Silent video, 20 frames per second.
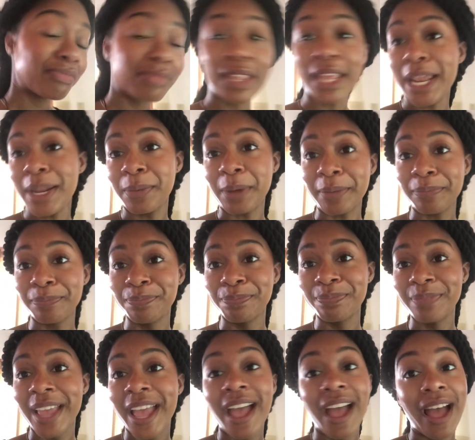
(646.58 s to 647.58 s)
anyway,
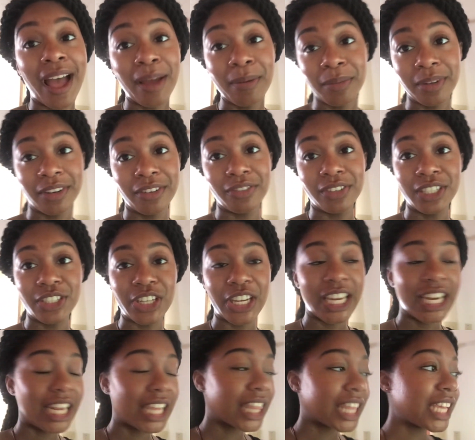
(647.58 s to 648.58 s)
I'm gonna finish
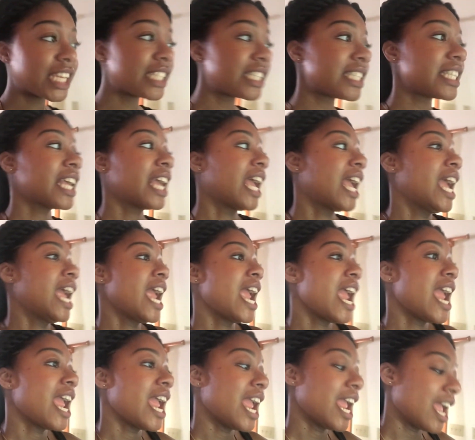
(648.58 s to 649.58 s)
eating this
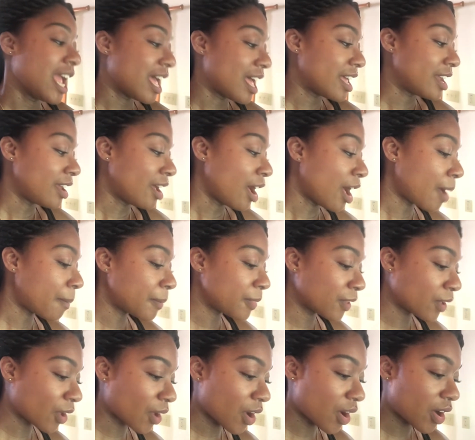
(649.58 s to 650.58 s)
and hop in the
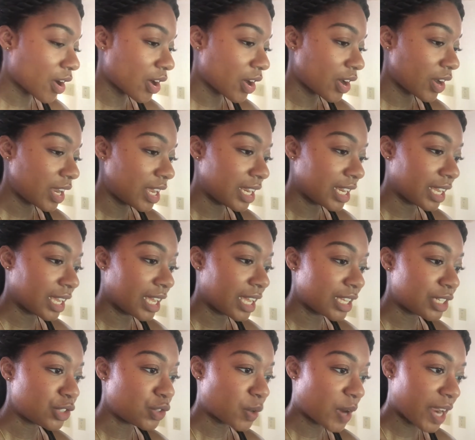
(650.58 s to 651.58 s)
car and
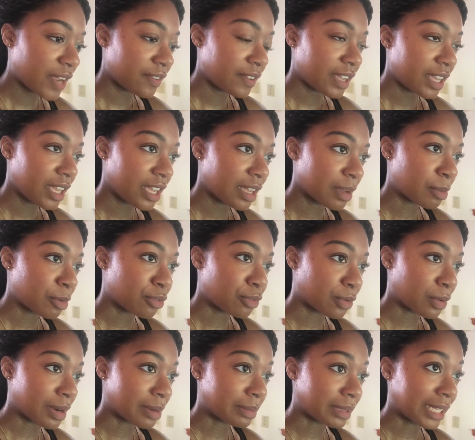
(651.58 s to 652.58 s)
get driving
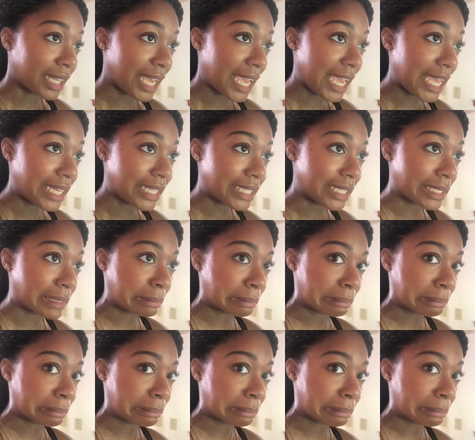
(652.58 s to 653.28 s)
before I'm late,